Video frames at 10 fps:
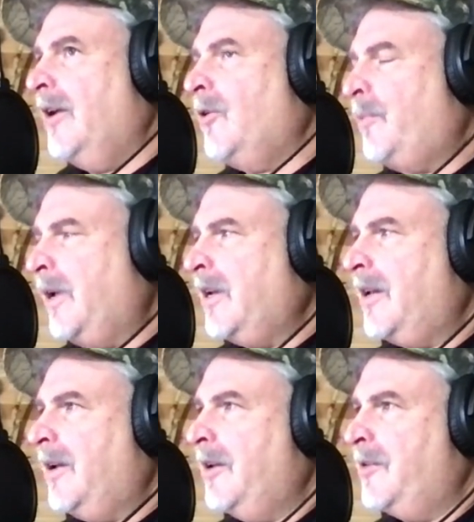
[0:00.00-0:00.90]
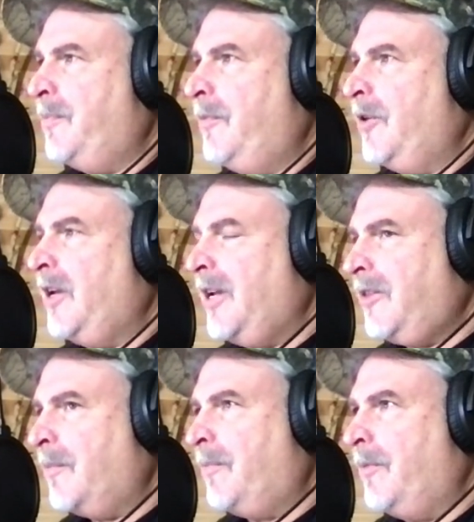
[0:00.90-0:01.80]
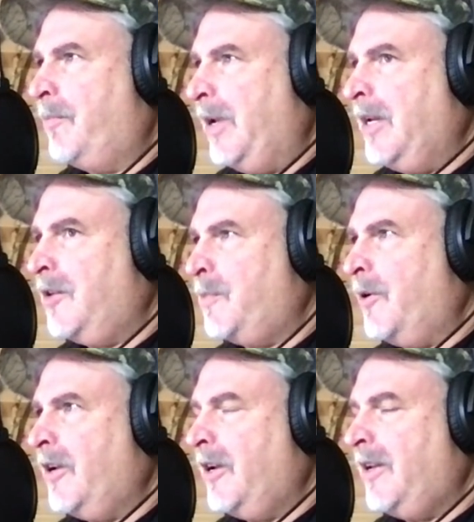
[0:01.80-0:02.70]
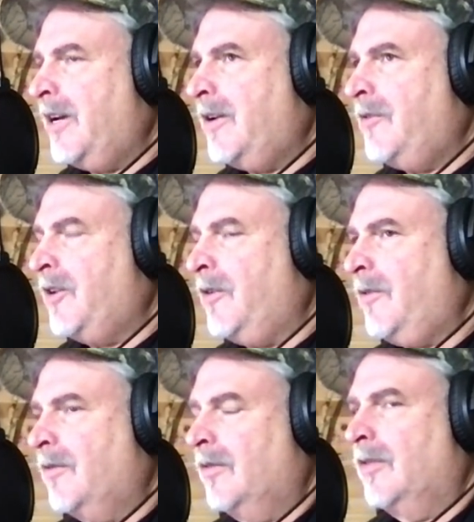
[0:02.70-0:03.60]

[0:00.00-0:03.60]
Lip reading: I know peanut is yeah. Do they hit the peanuts pretty good down there too?